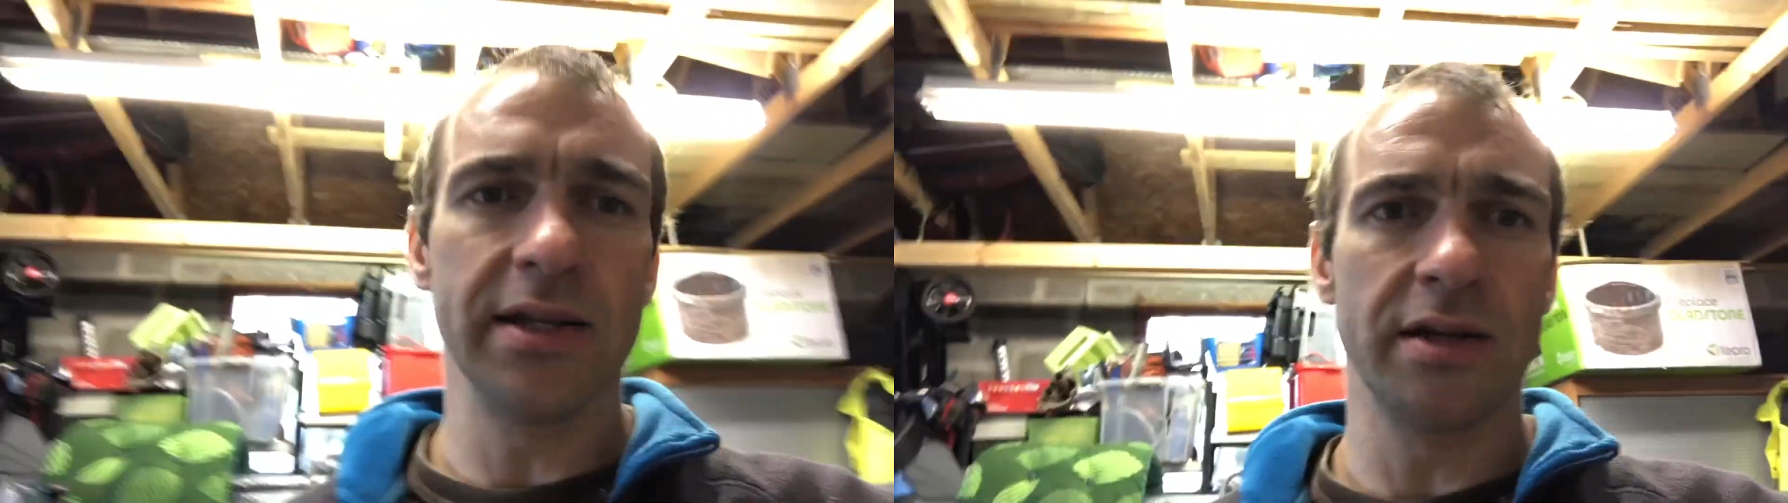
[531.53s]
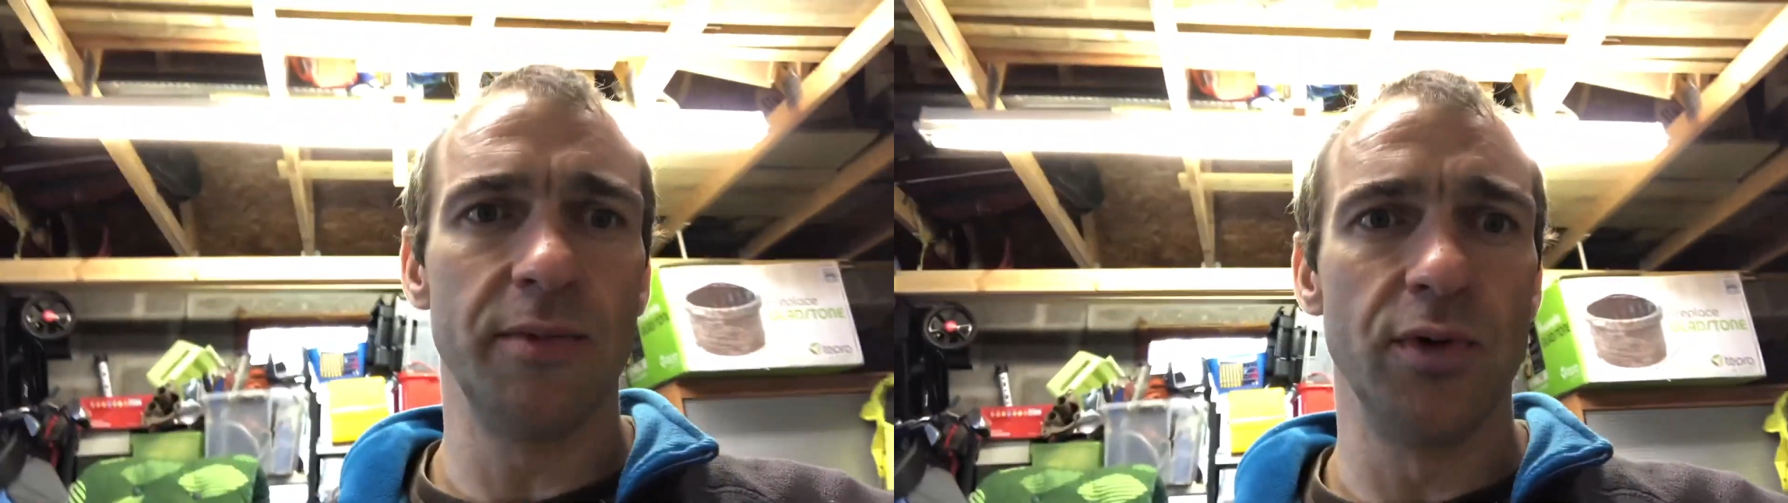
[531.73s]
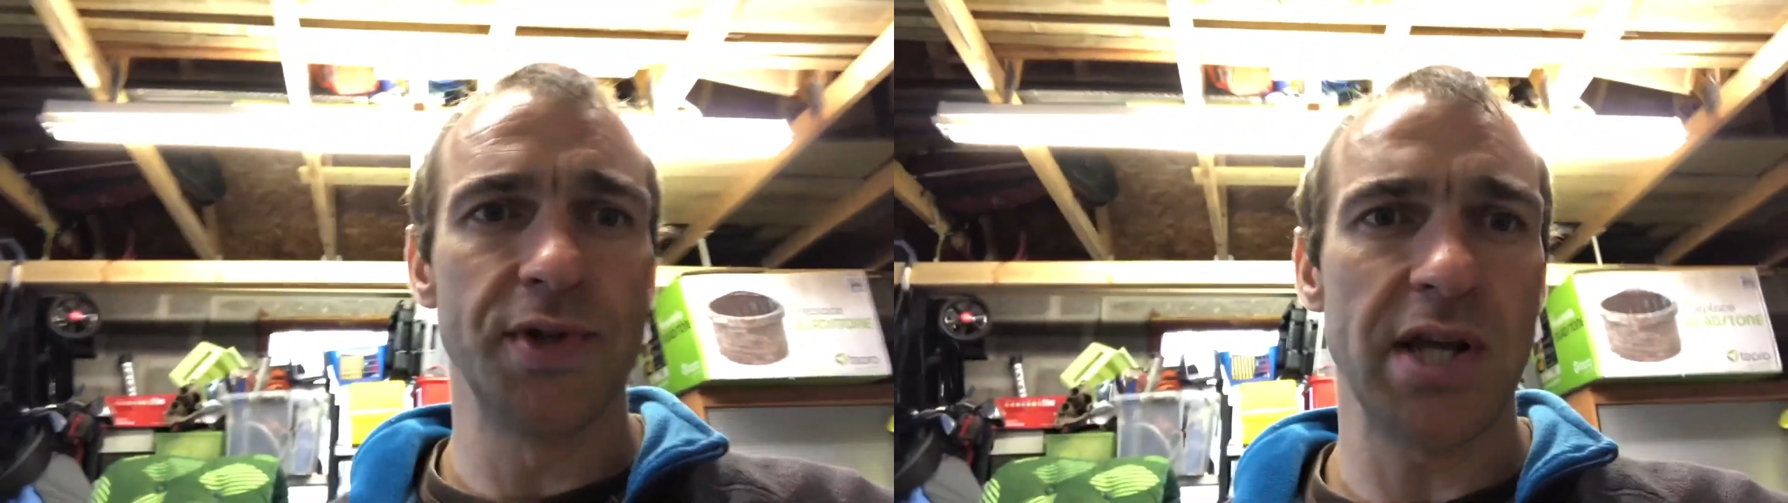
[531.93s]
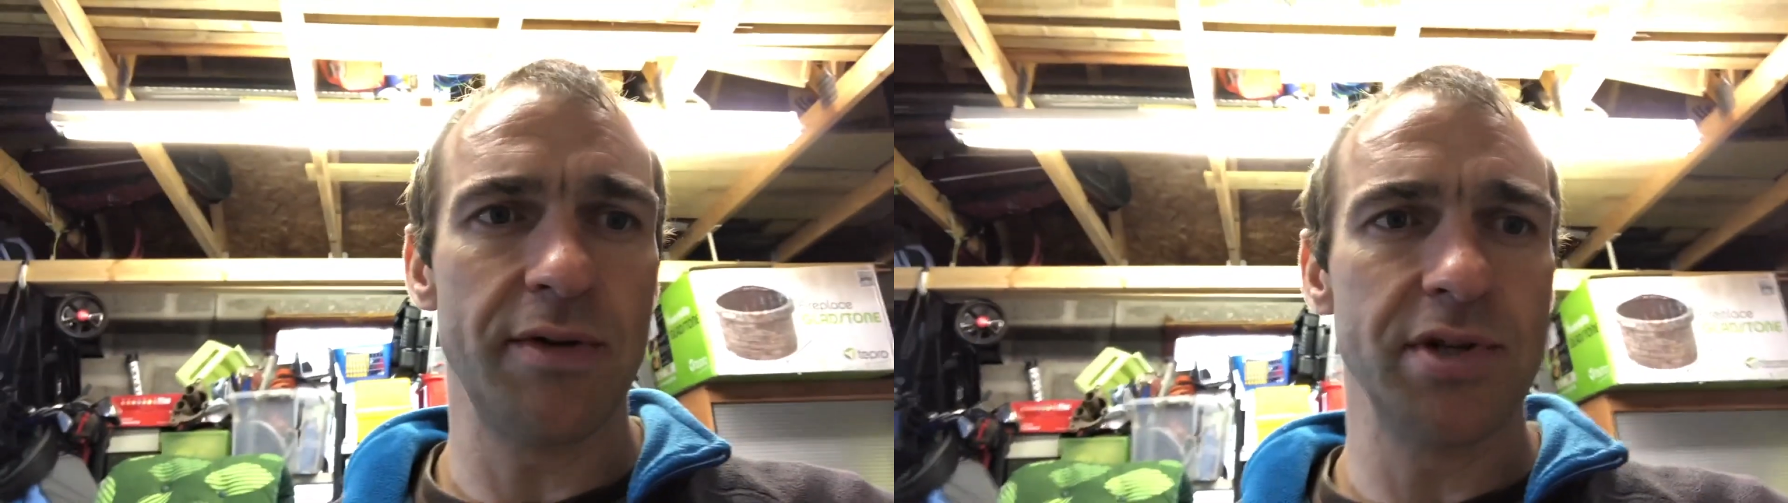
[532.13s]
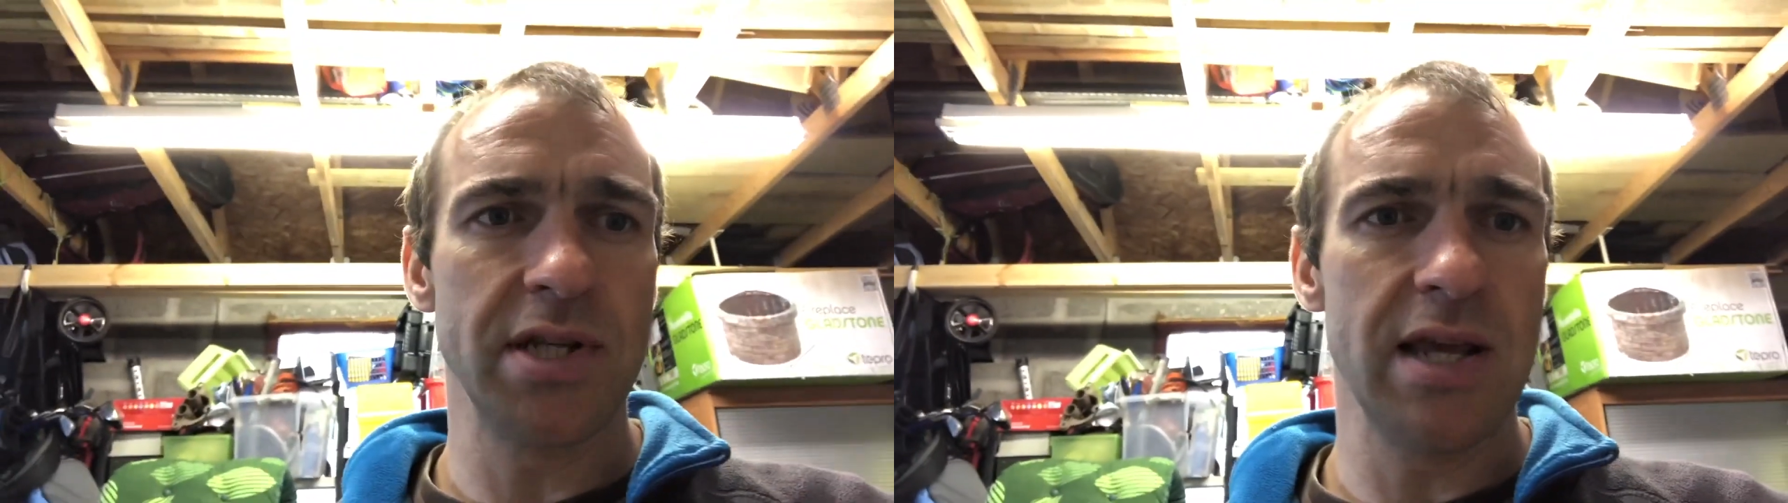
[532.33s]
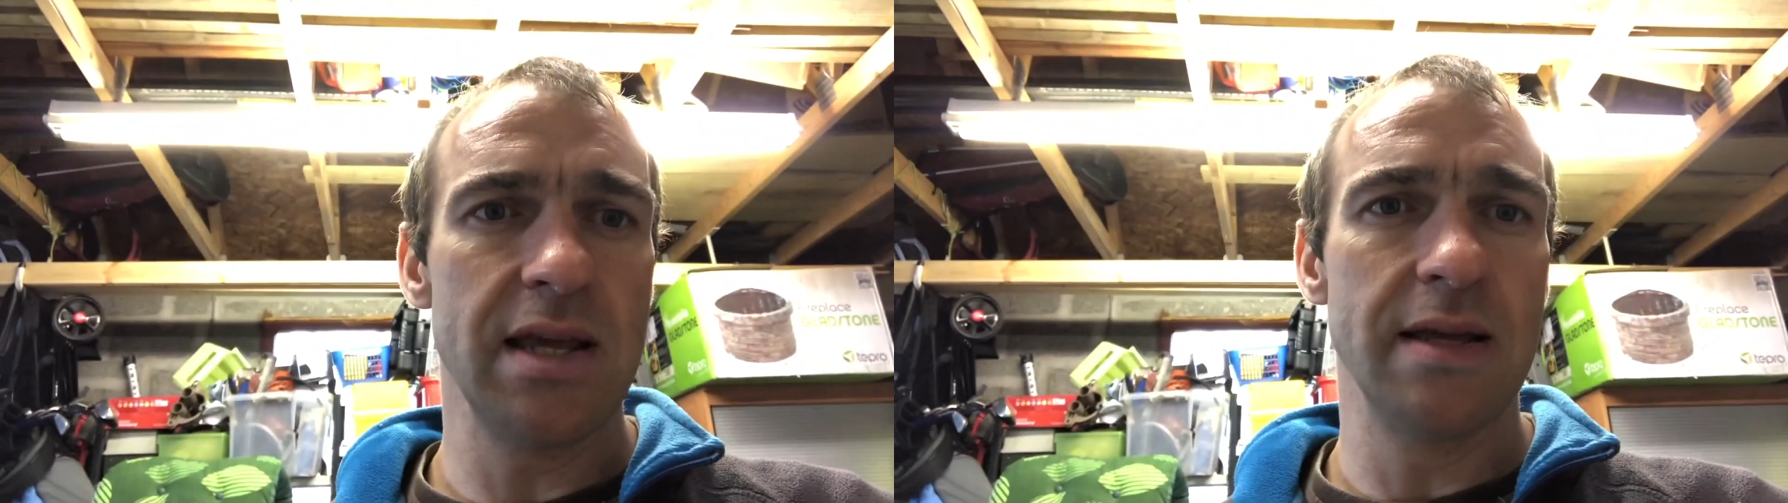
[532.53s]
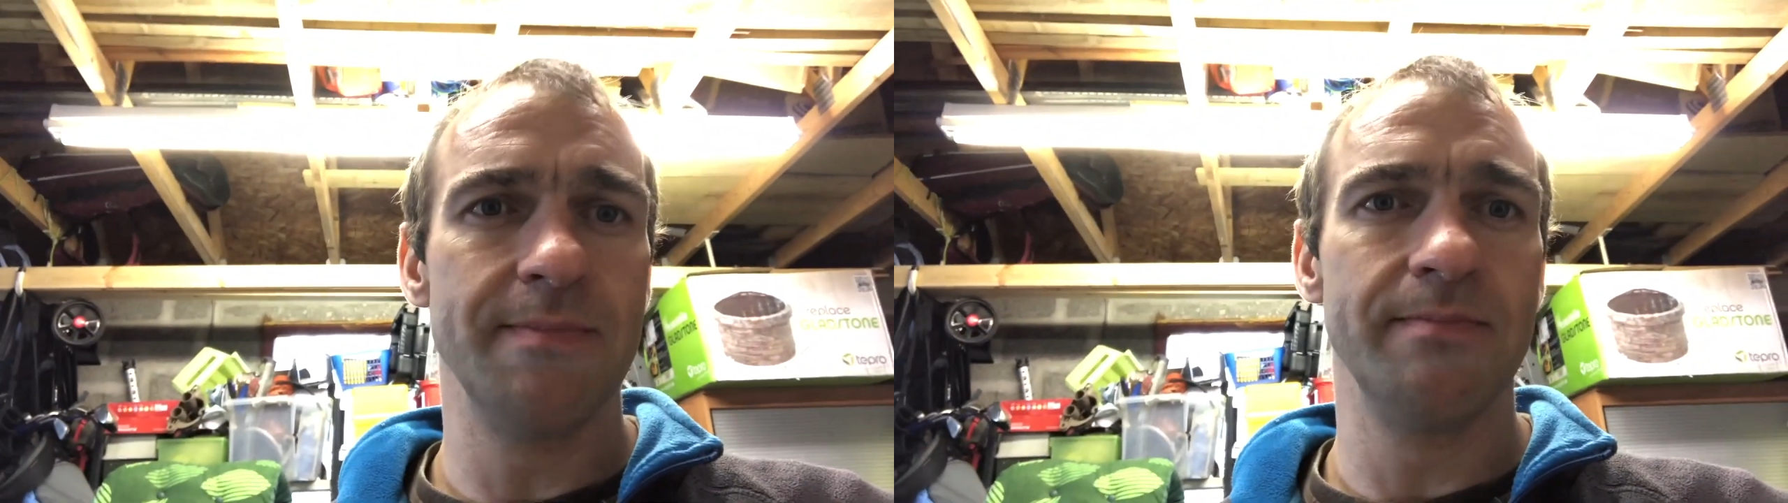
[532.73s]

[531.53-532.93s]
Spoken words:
some of those citrusy